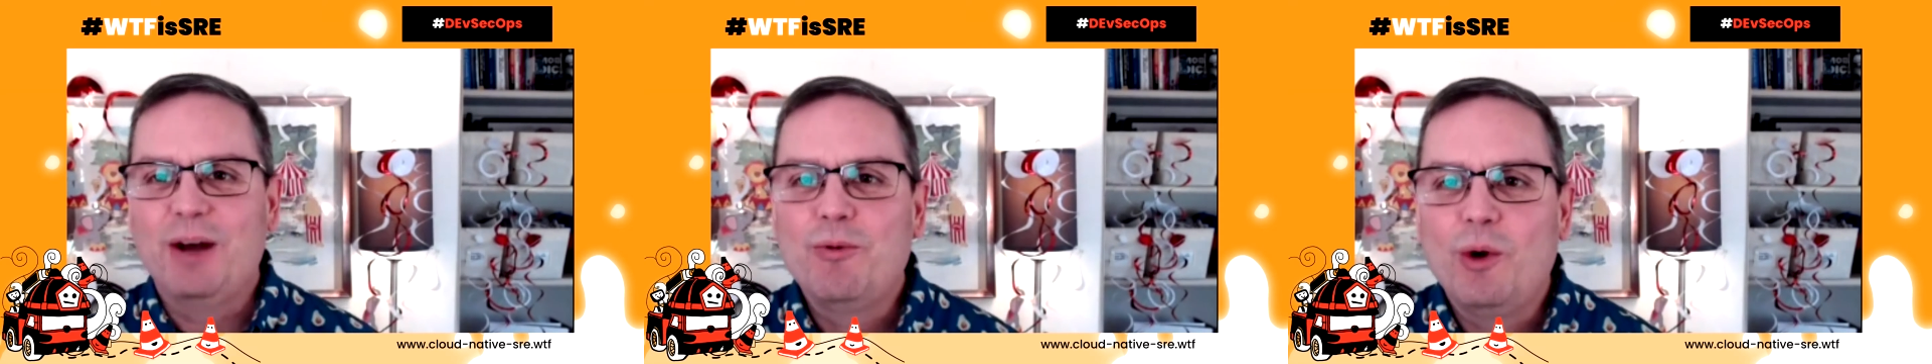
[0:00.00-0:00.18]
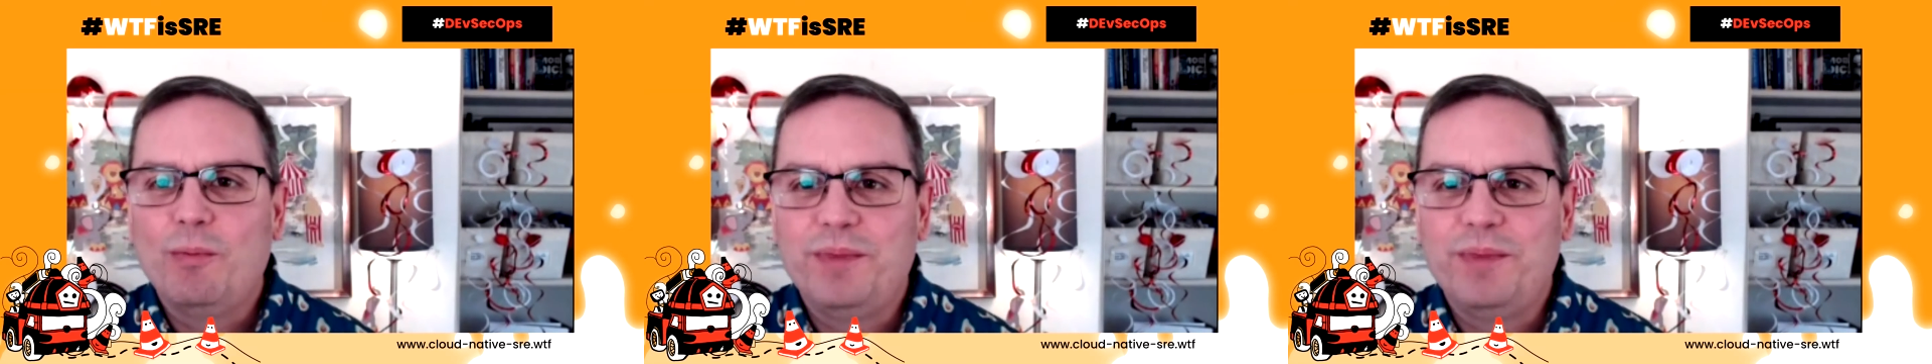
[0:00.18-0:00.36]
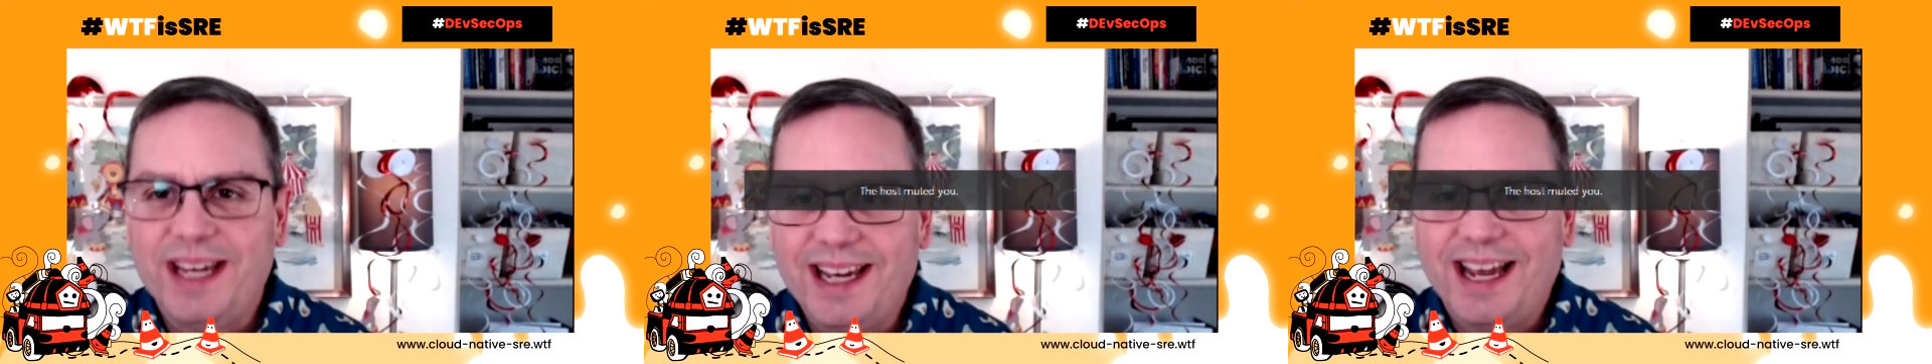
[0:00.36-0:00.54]

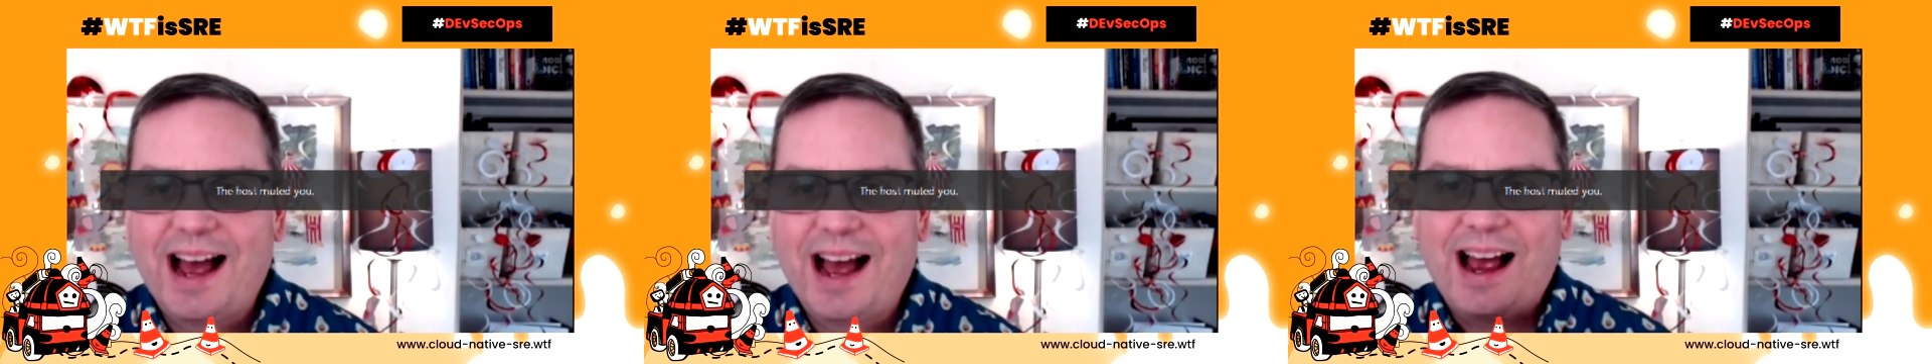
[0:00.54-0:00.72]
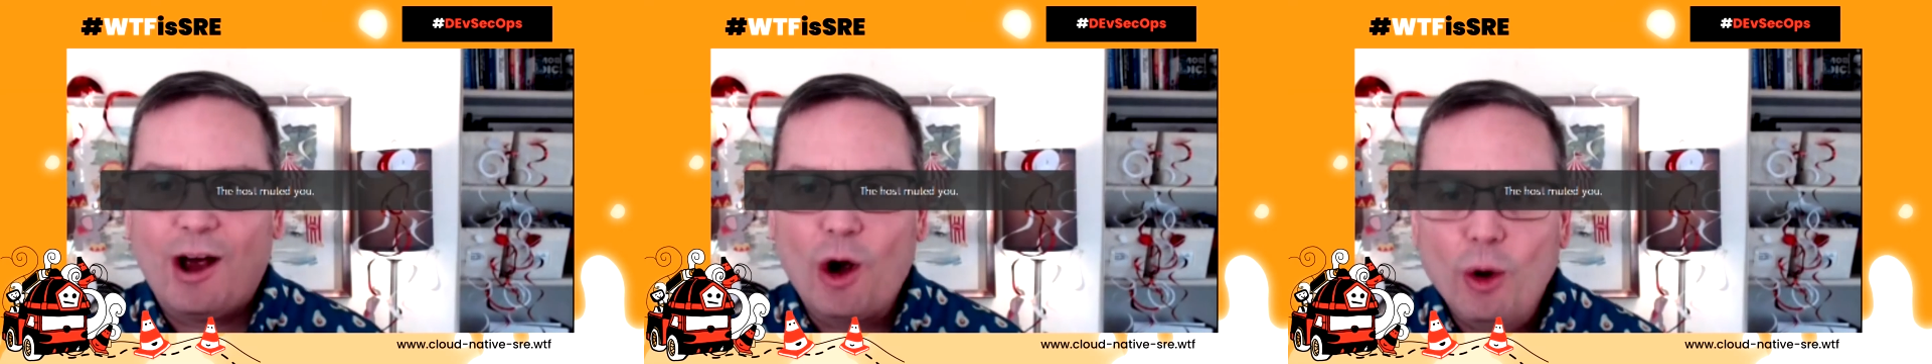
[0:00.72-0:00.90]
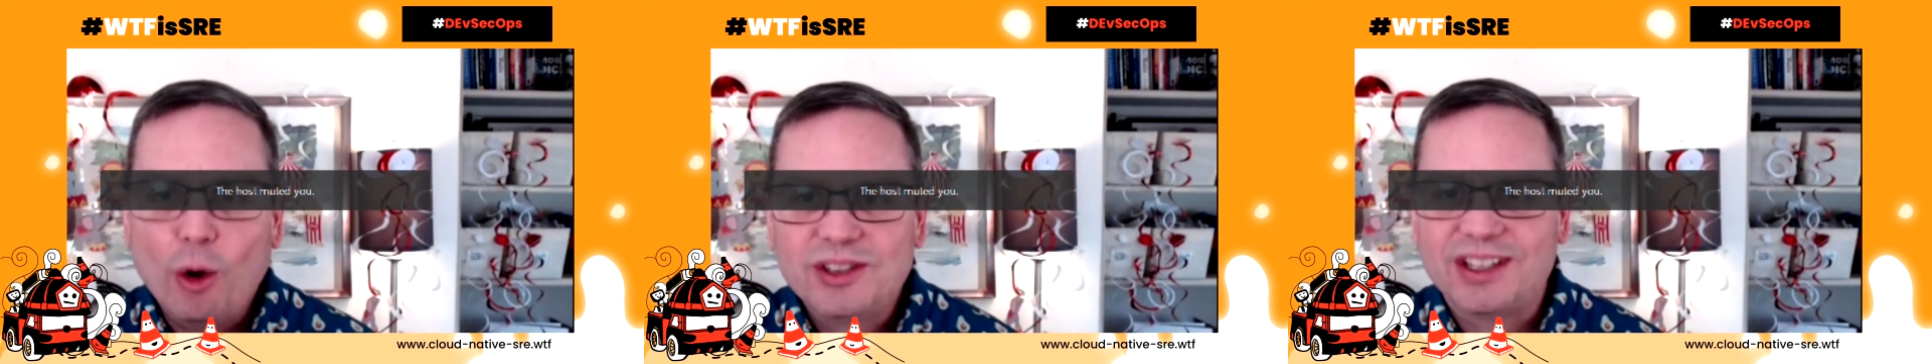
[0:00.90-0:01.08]
will be
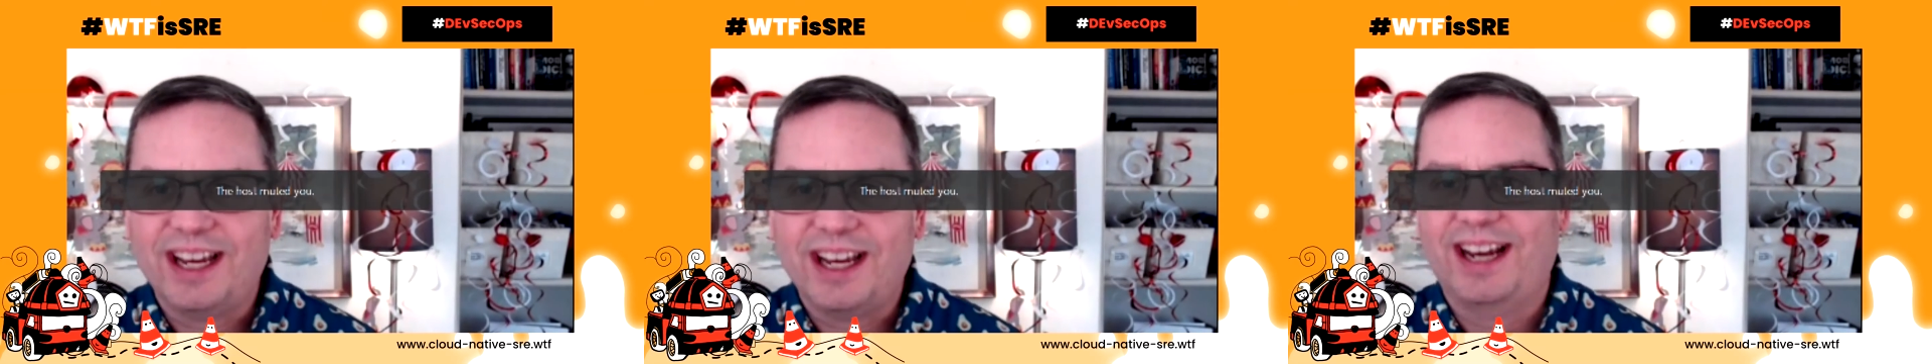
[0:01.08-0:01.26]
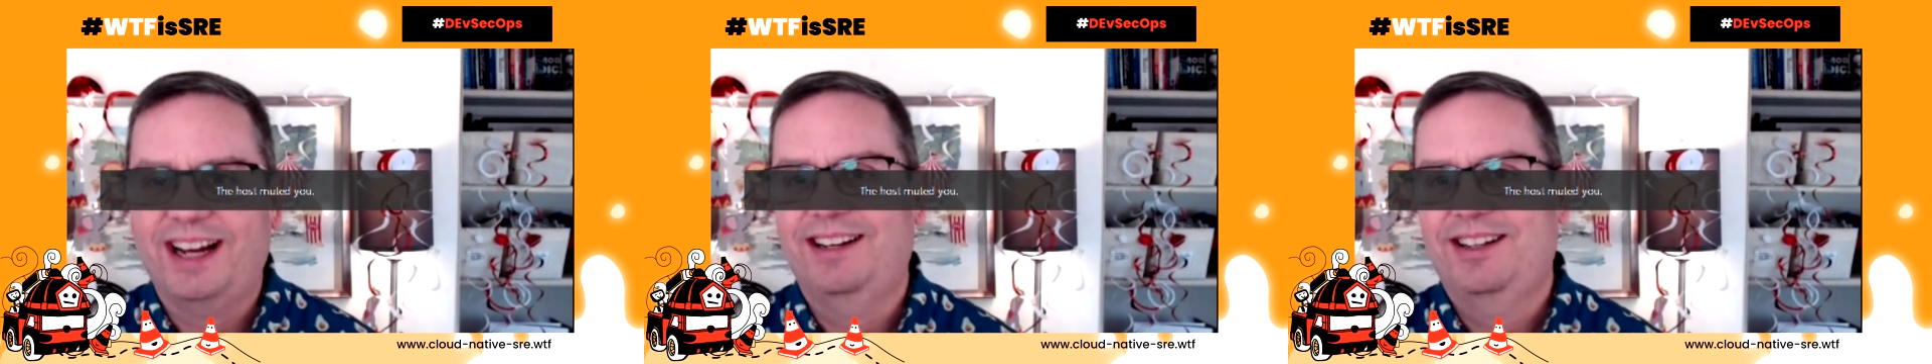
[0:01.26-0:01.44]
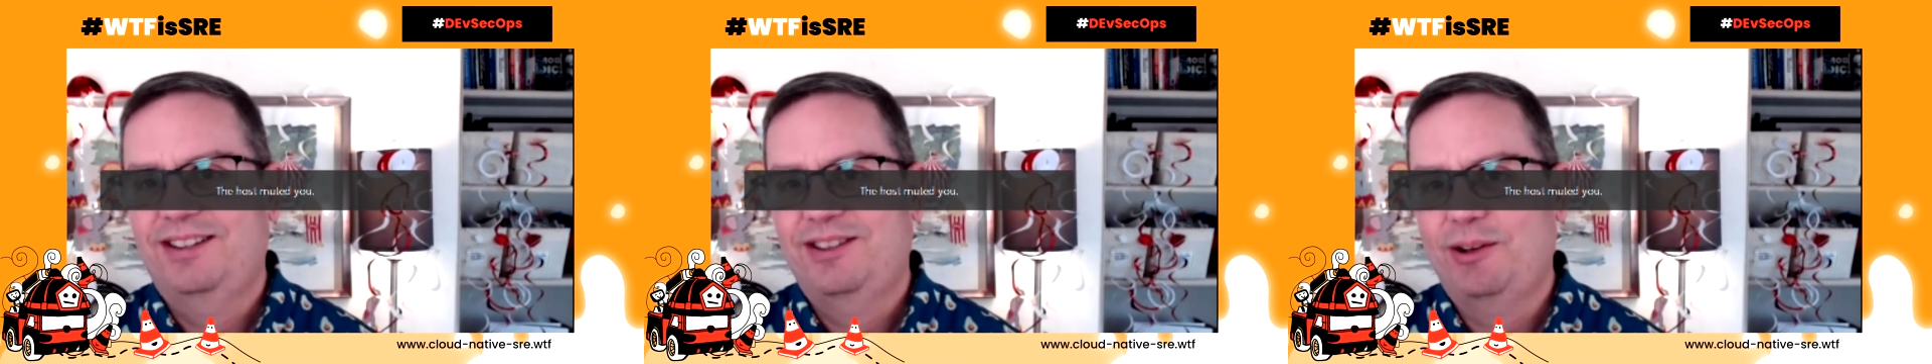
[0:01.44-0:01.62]
hosting